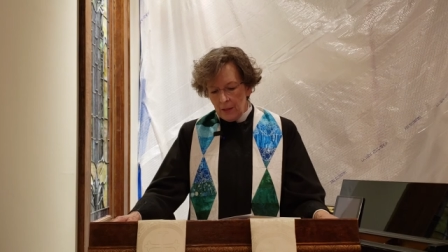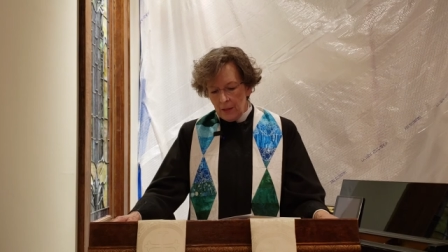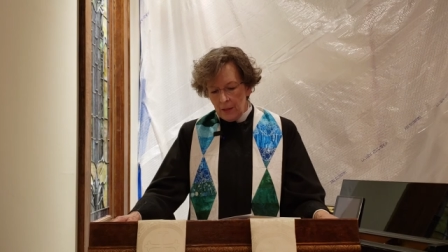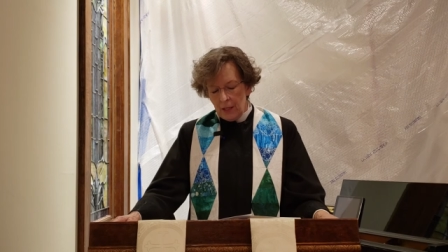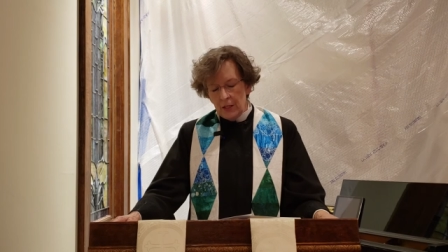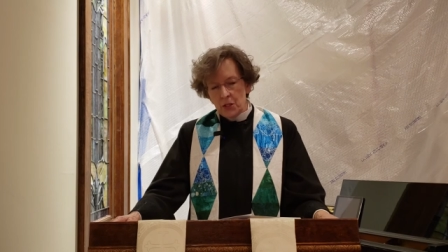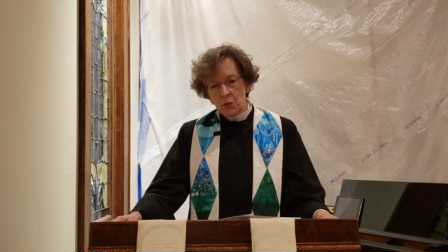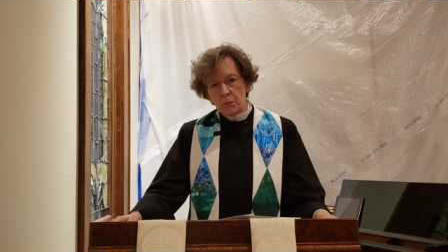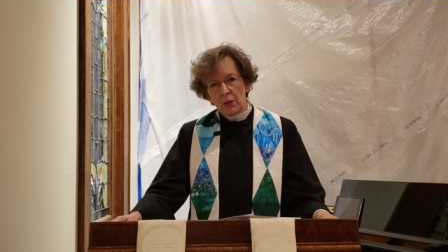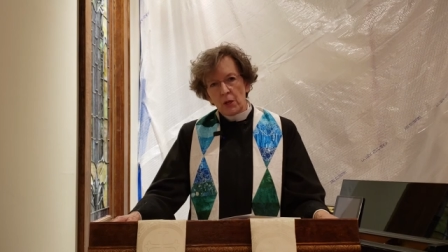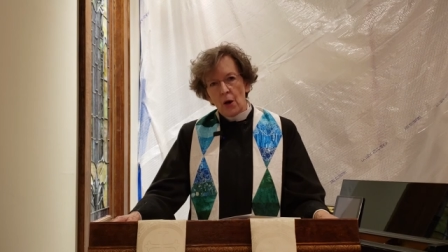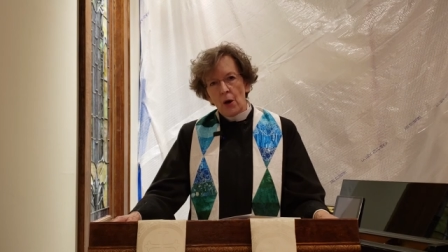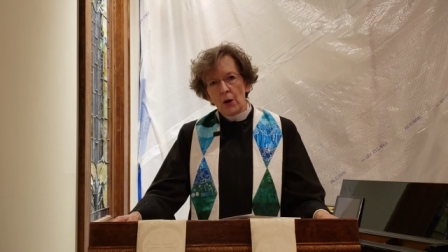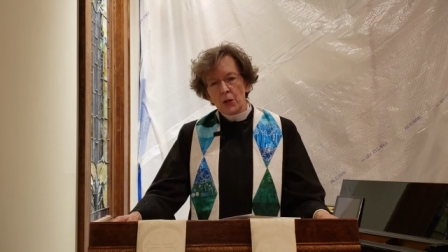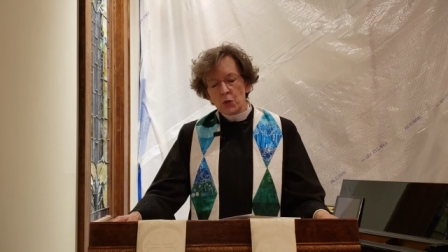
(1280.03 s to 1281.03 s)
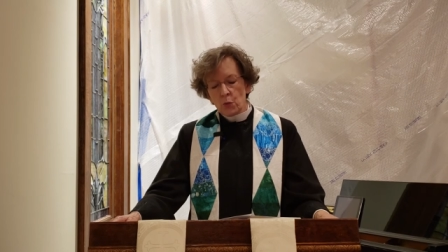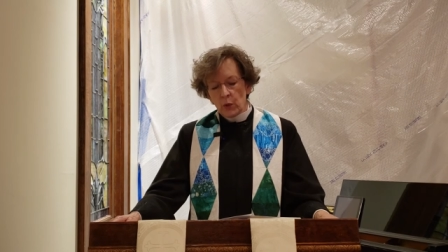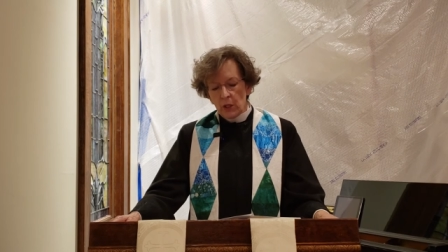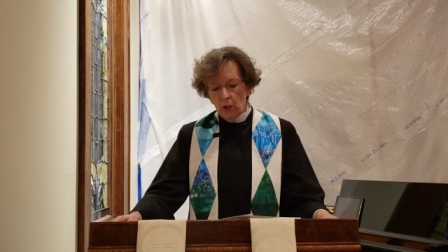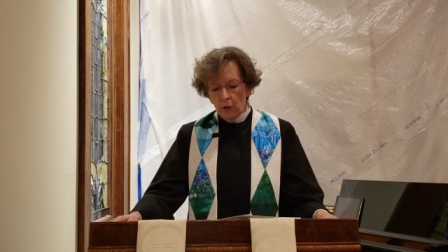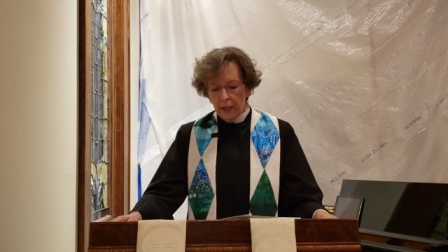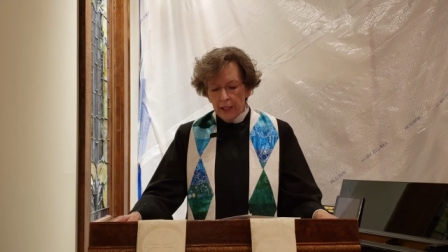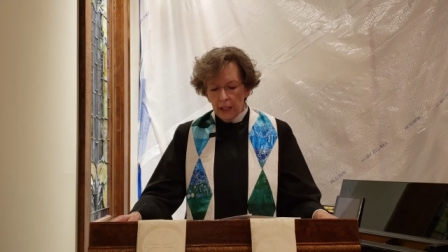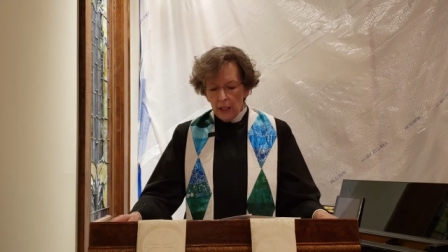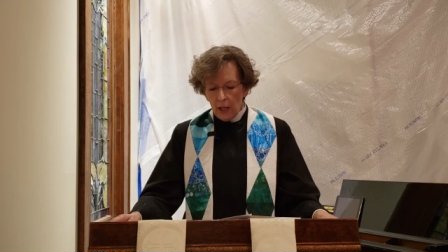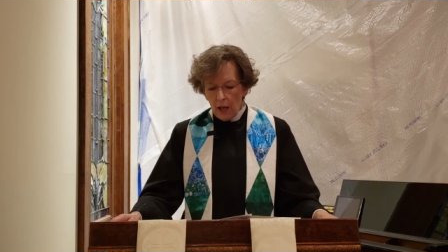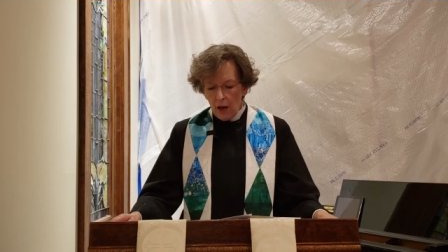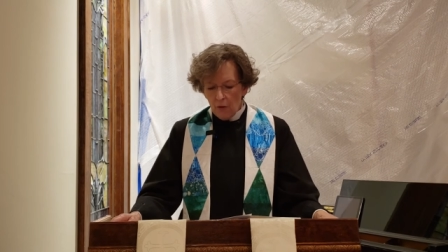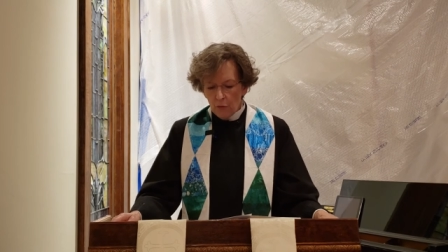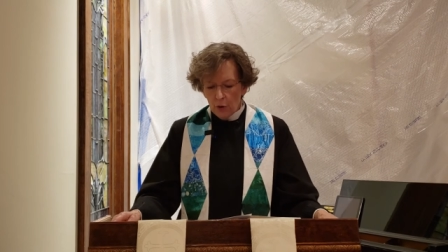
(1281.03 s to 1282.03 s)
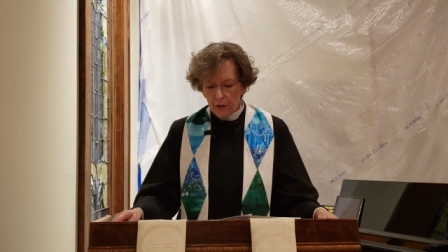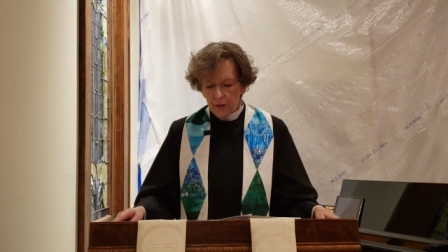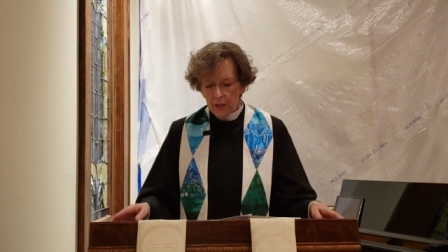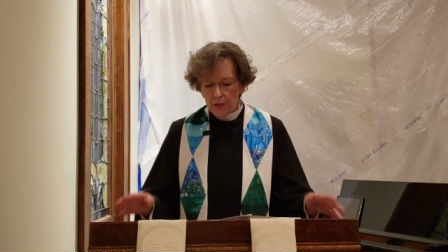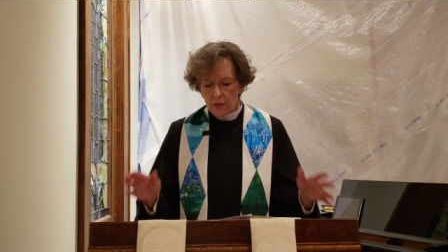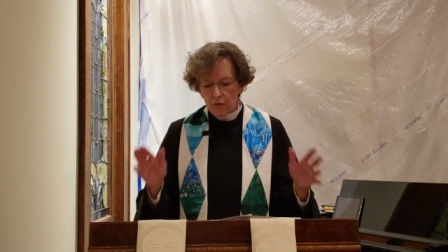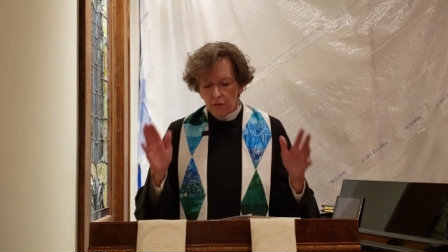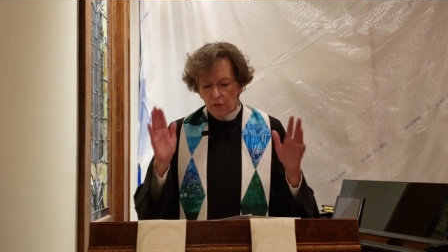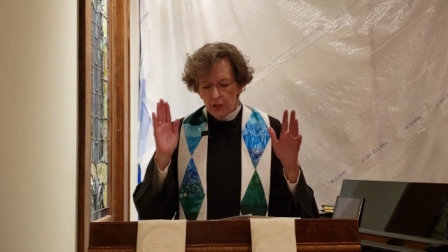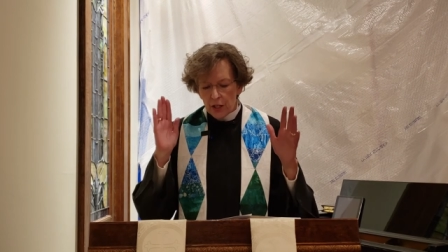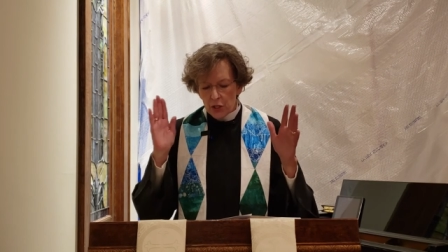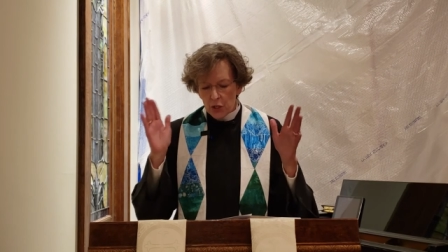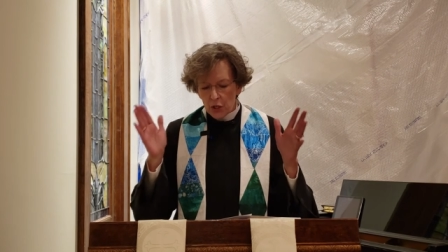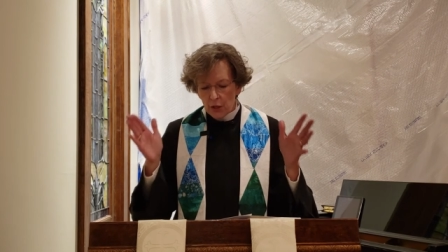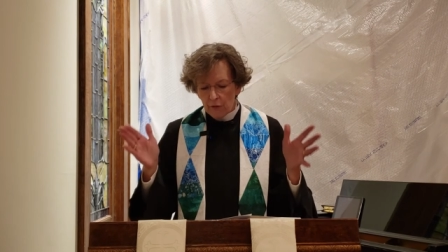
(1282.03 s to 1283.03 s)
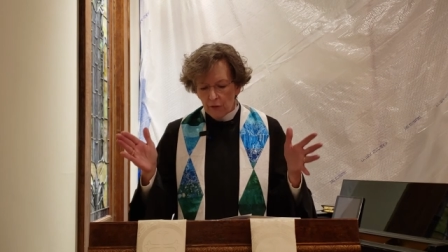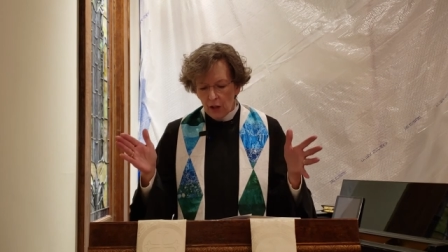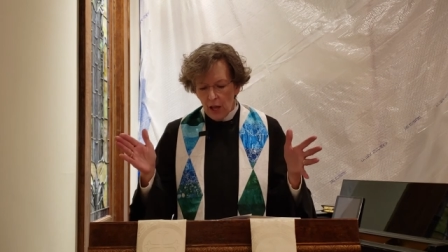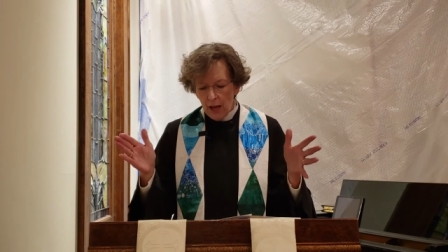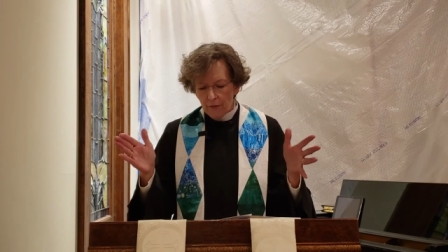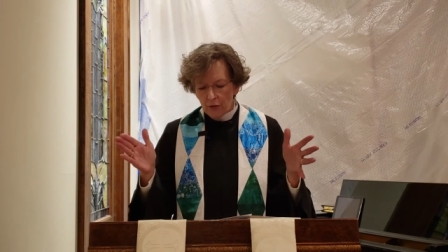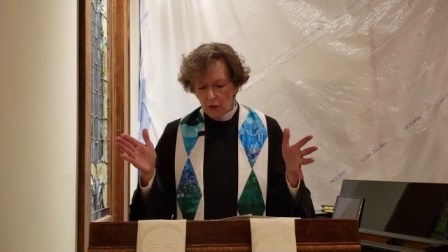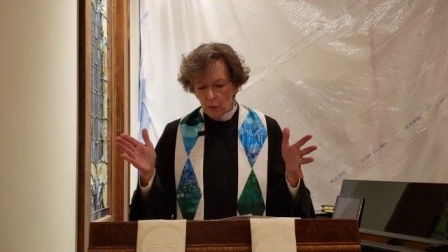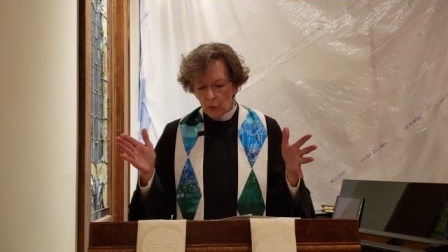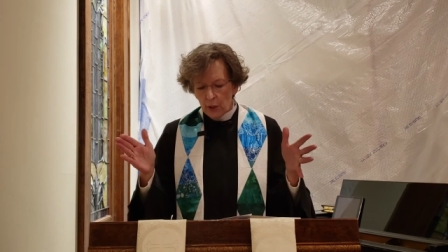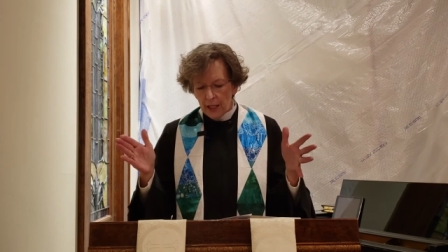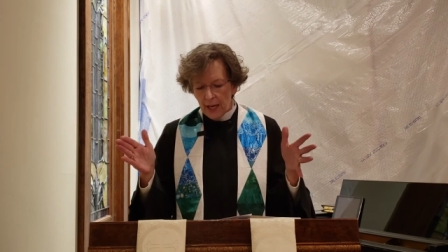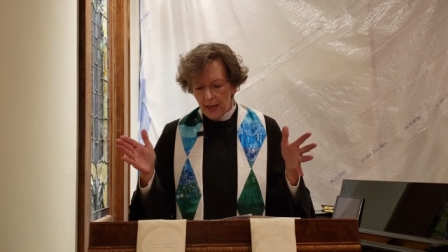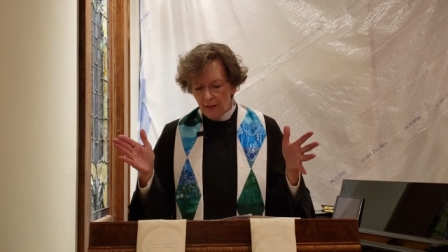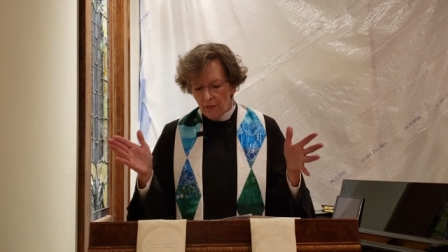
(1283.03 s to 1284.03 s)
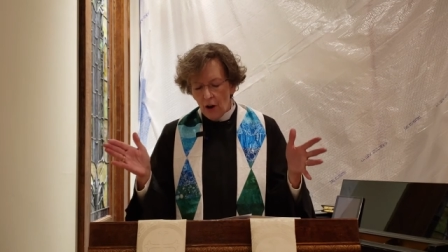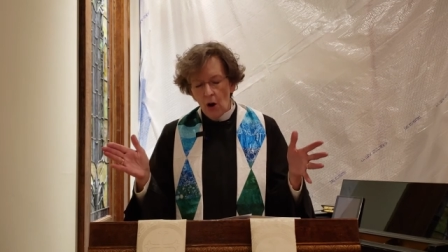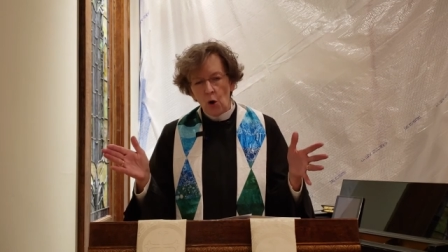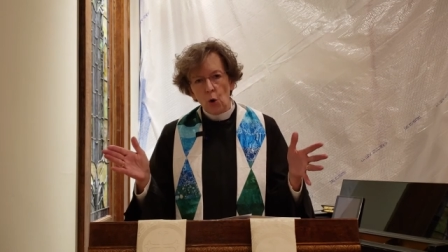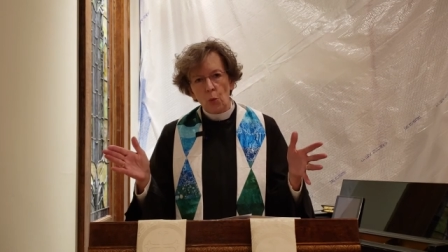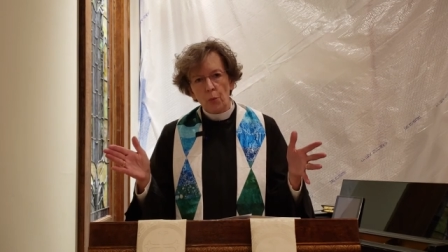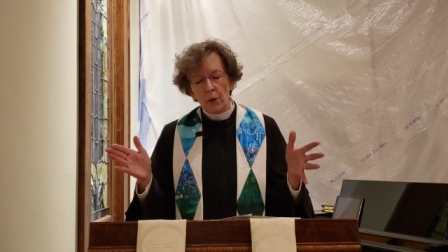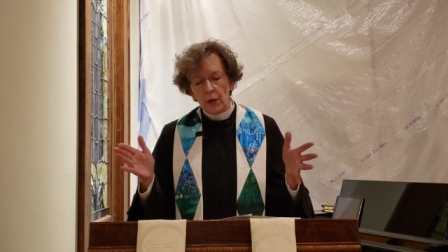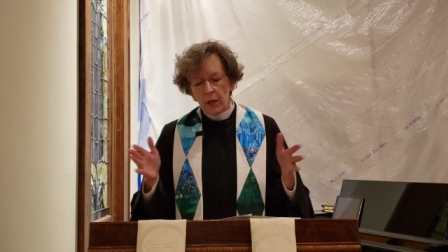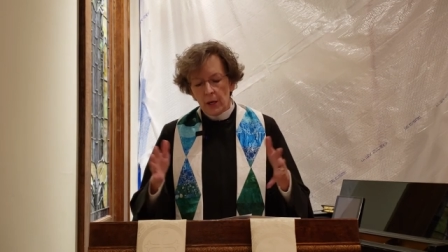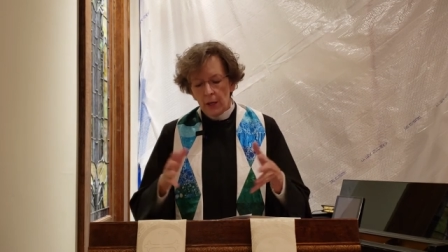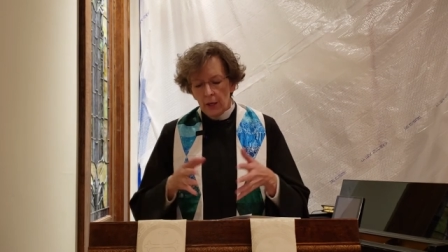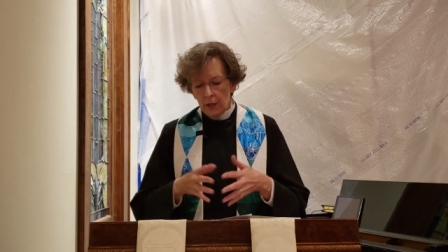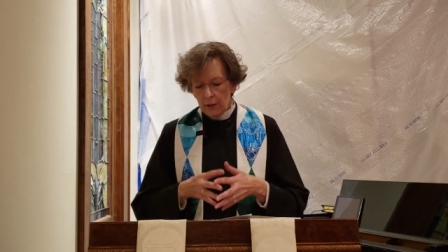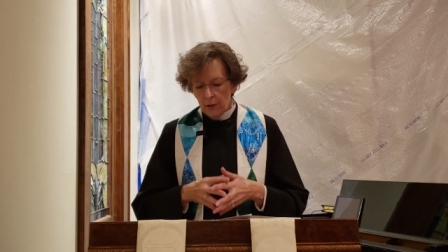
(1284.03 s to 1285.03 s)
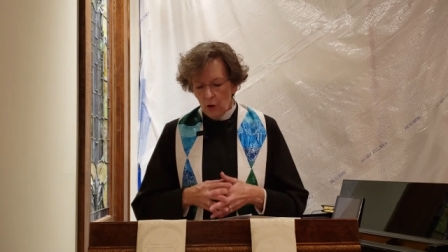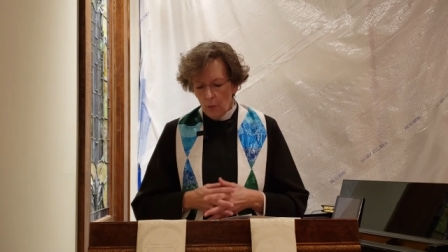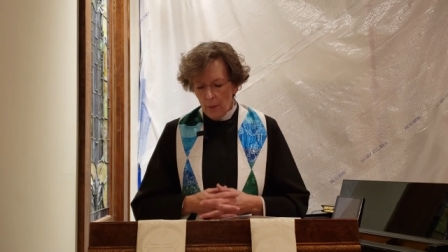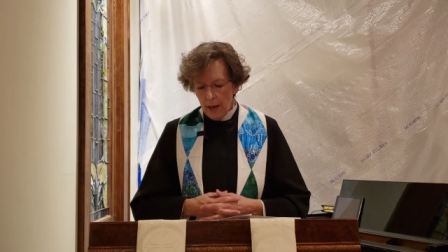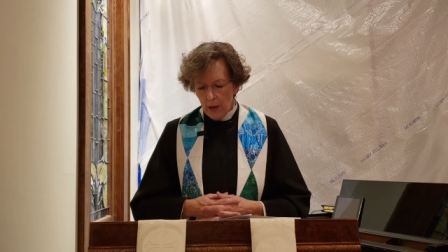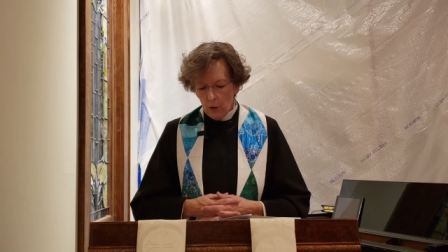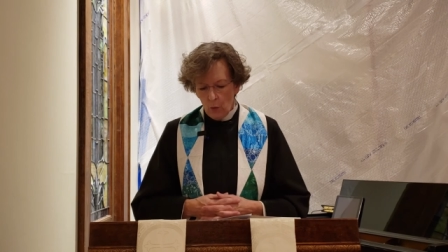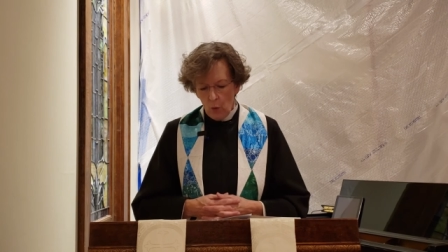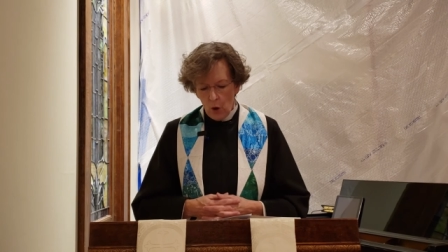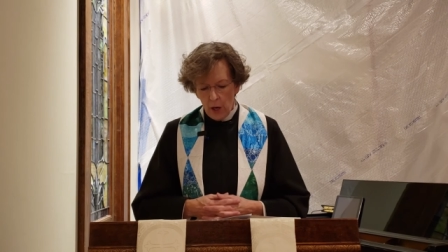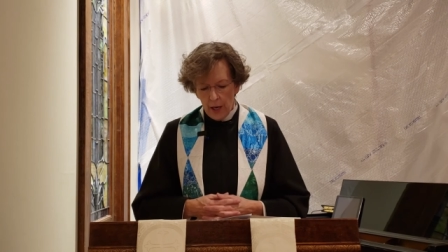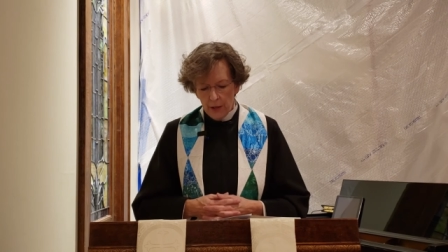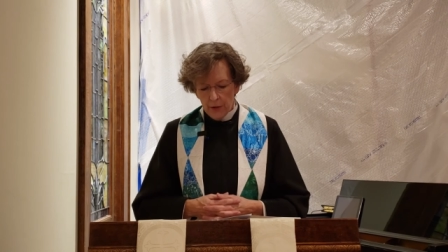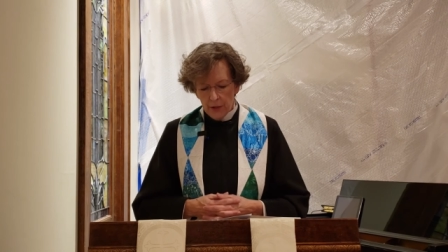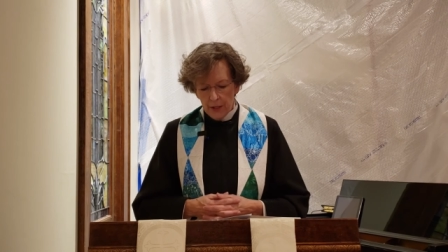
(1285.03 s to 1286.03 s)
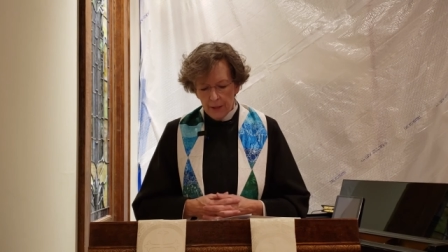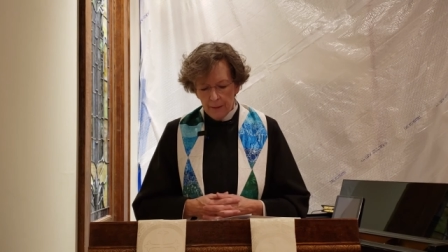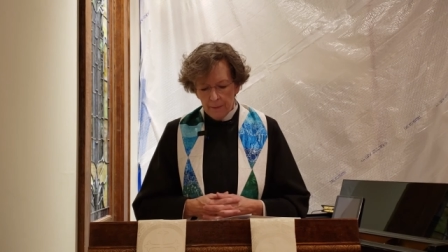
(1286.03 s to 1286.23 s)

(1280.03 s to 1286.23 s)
It is because we are in love with this vision of life that we have hope no matter what